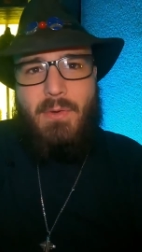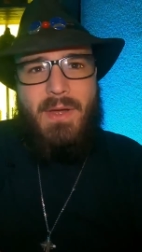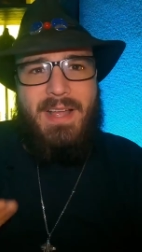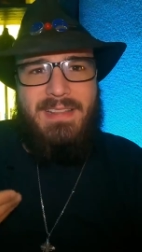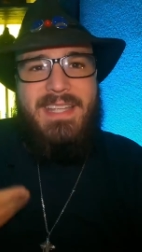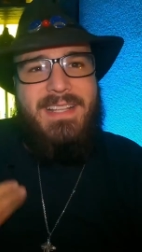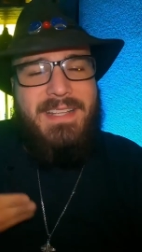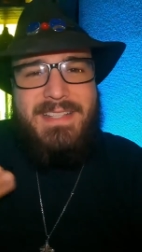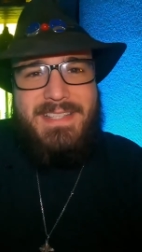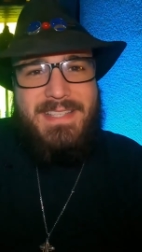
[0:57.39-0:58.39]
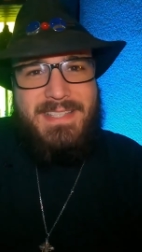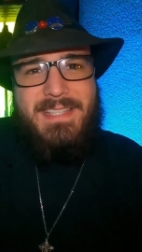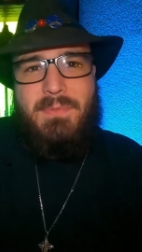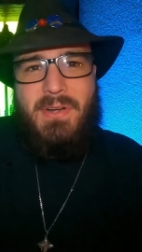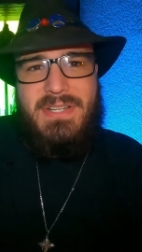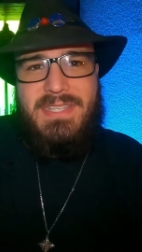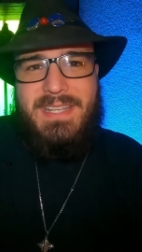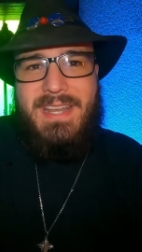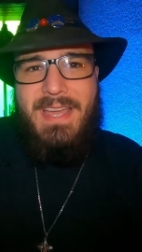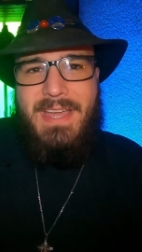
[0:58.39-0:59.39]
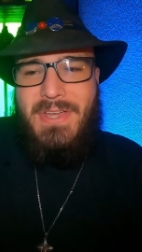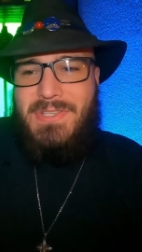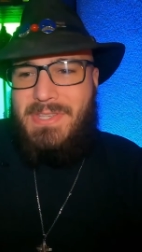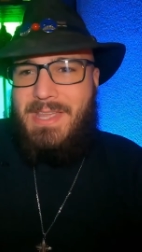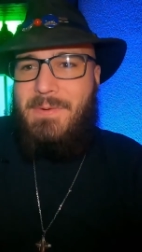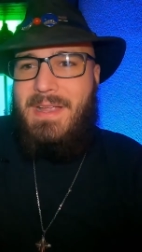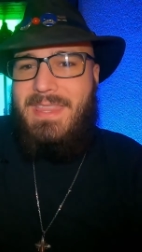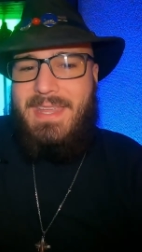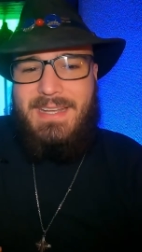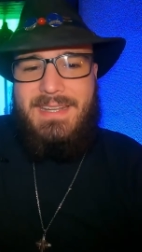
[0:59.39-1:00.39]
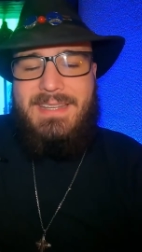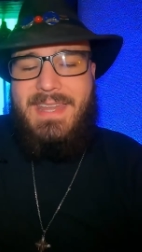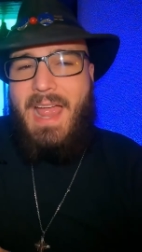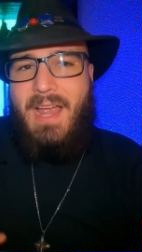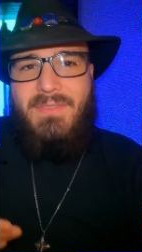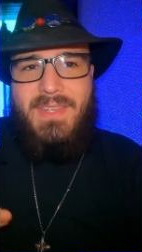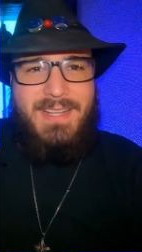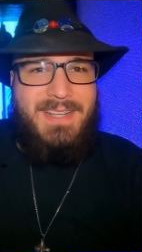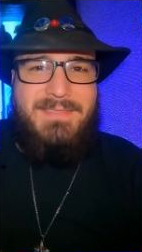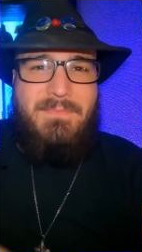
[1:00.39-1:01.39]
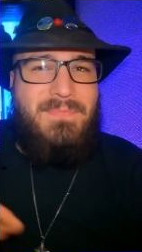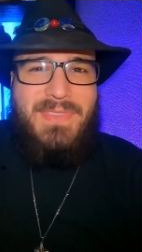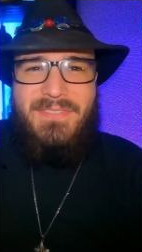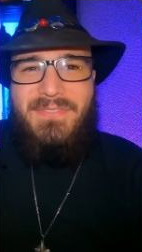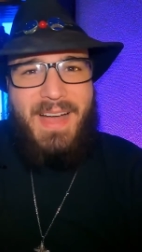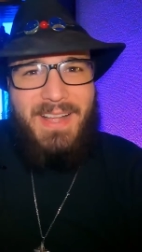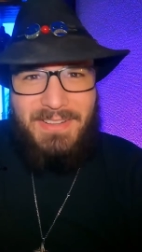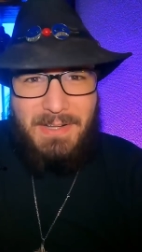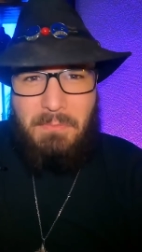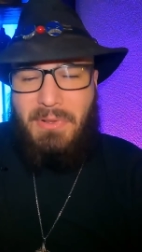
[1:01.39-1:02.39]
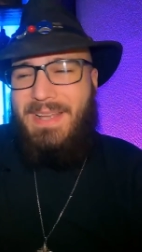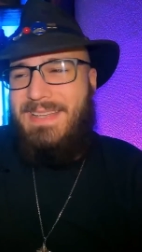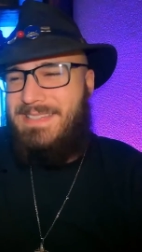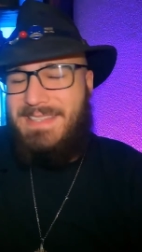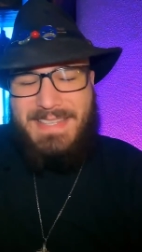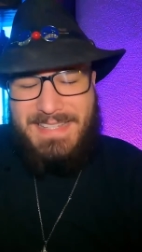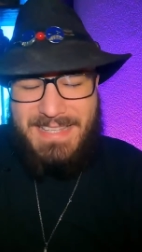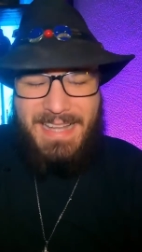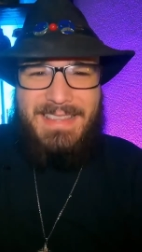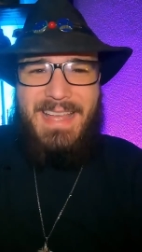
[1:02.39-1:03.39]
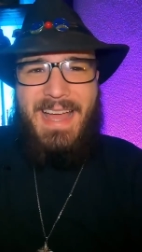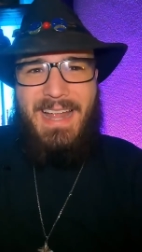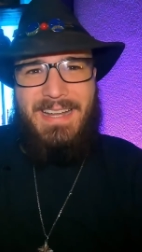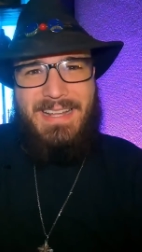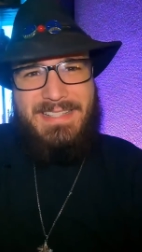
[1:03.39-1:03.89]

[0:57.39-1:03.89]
How do I legally assist this person so that way they can get, have file complaints and things like that